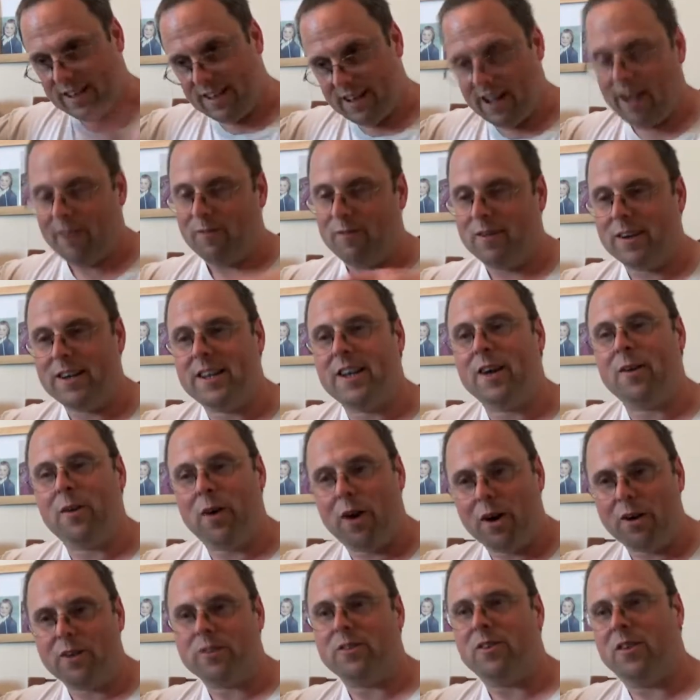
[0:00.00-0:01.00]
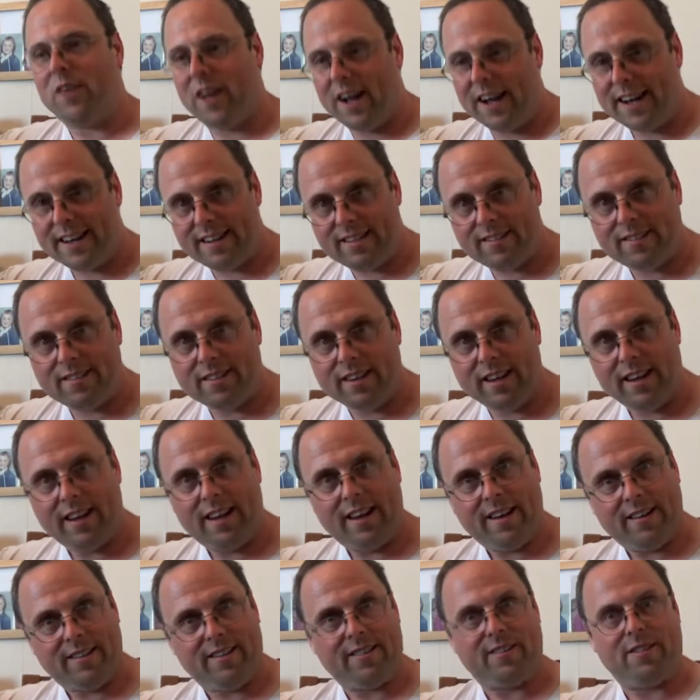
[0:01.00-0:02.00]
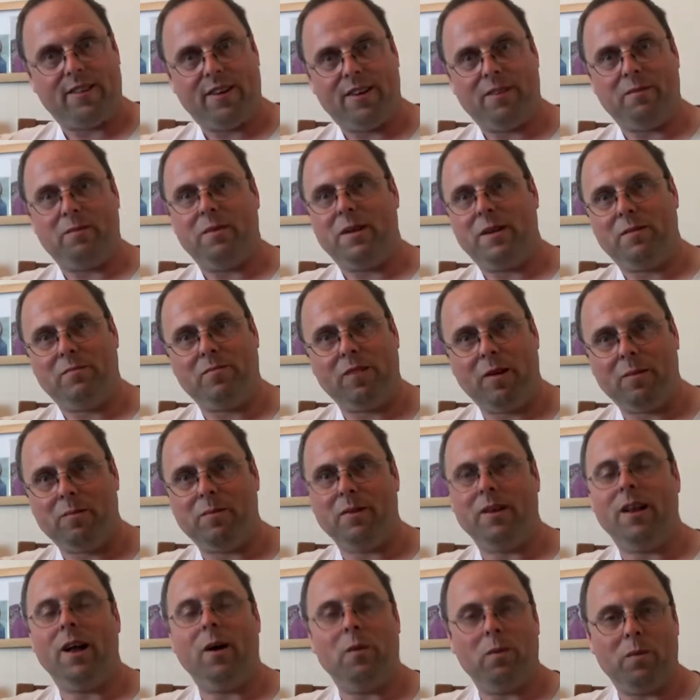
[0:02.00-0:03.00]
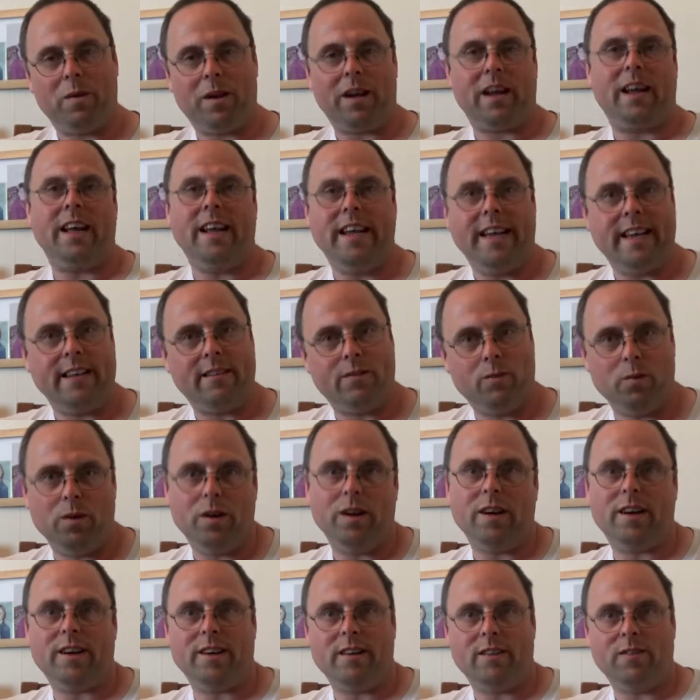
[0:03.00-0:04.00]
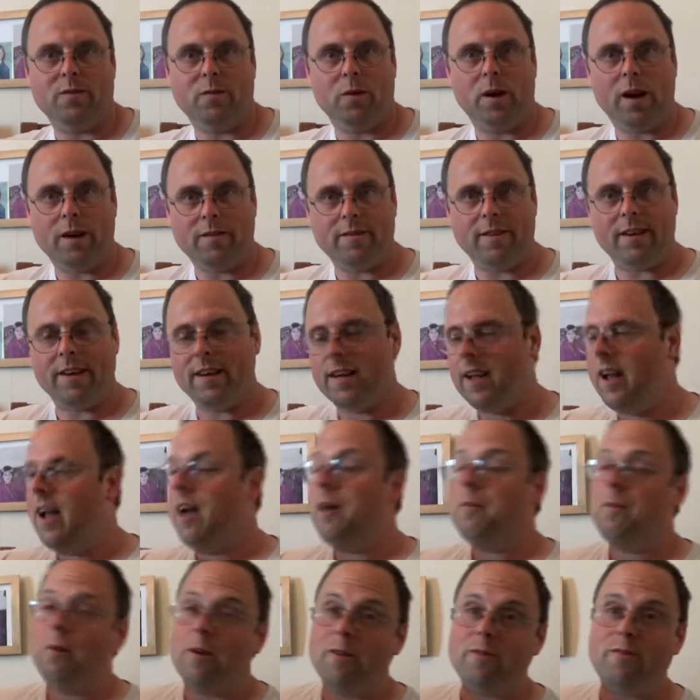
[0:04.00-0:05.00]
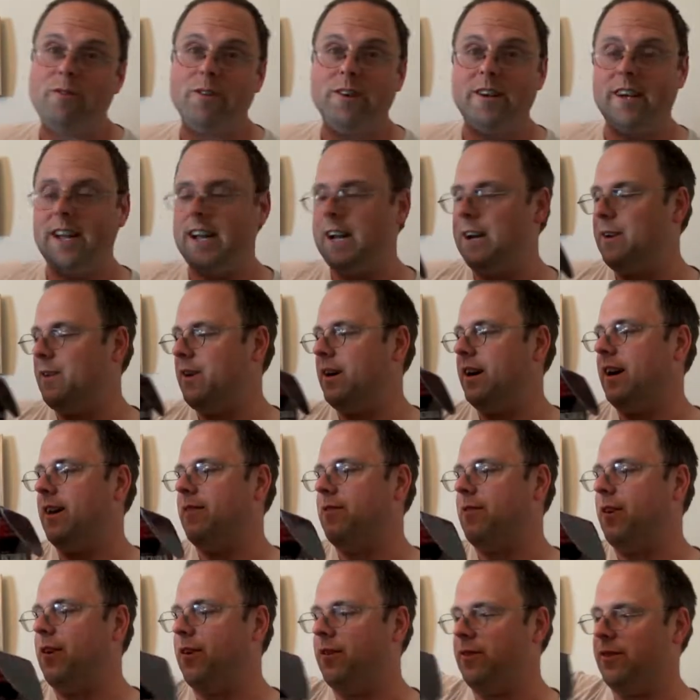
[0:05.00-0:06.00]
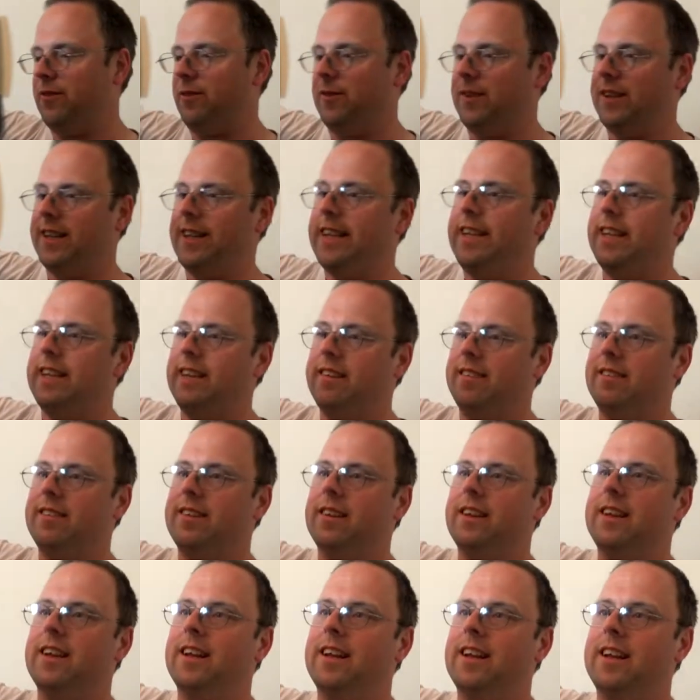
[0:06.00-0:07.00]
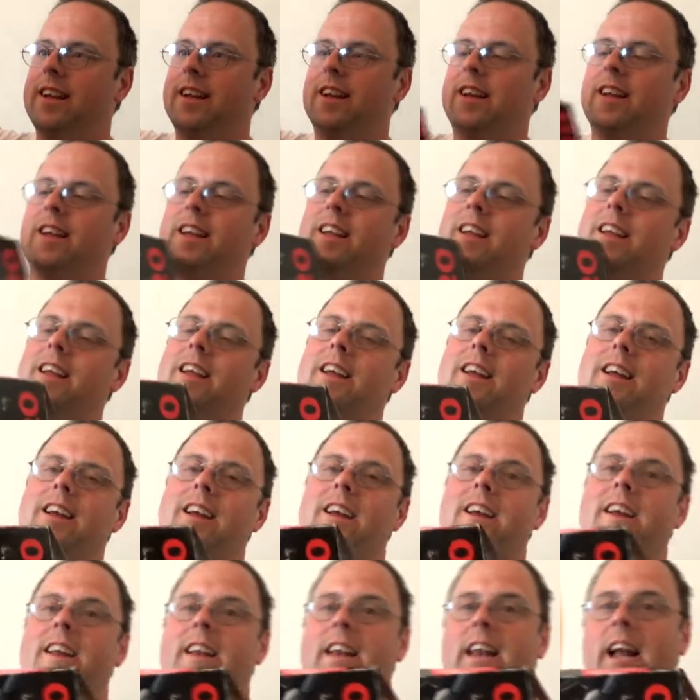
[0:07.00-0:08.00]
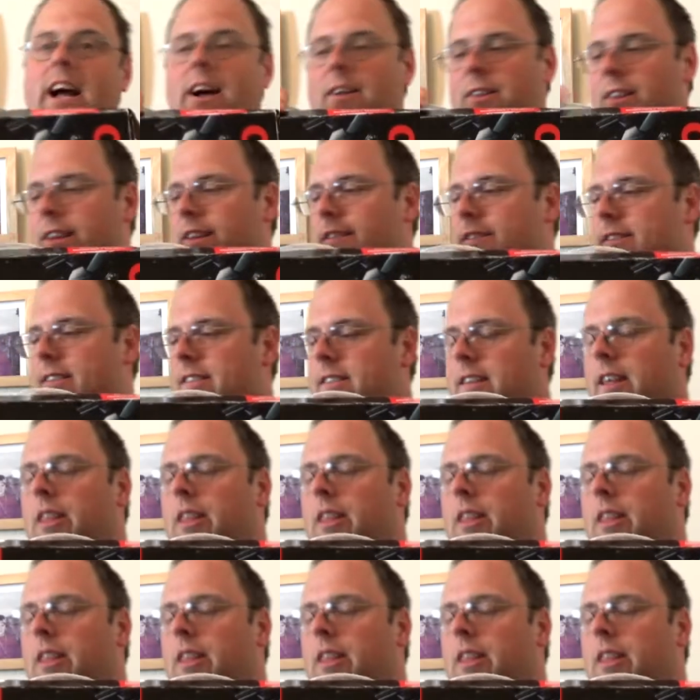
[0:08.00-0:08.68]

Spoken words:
a video on that to show me properly like, getting it to work and whatever. But for now, I've got one of these. Now this is a